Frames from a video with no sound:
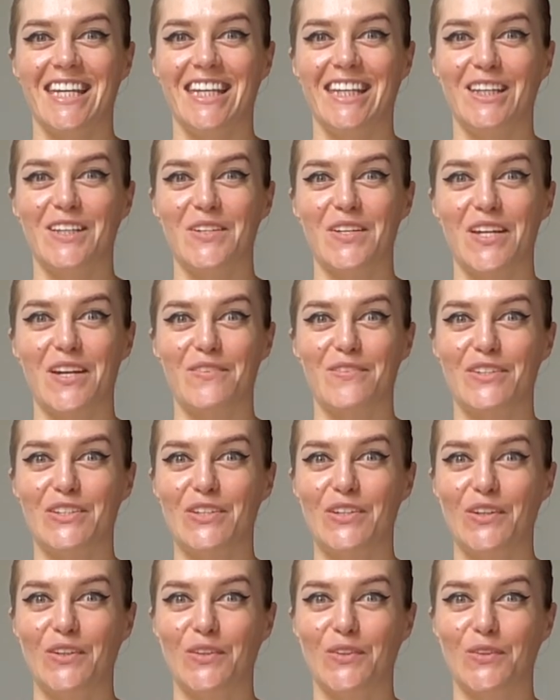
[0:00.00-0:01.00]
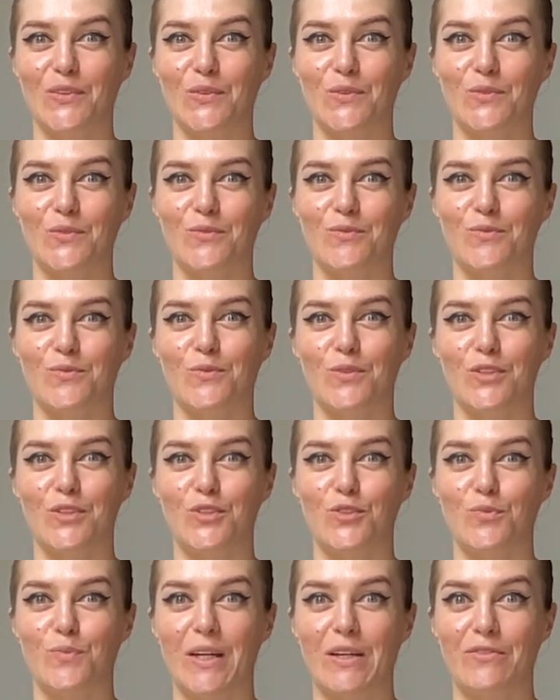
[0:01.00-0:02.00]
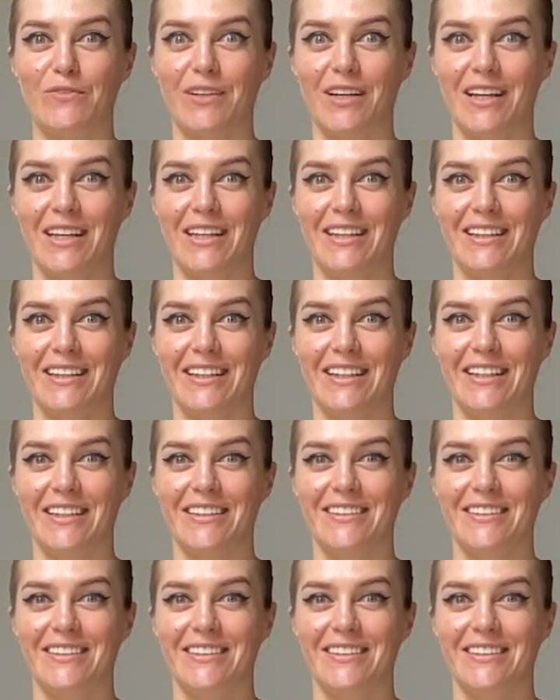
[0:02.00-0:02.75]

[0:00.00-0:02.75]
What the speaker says: You never know what you may find there.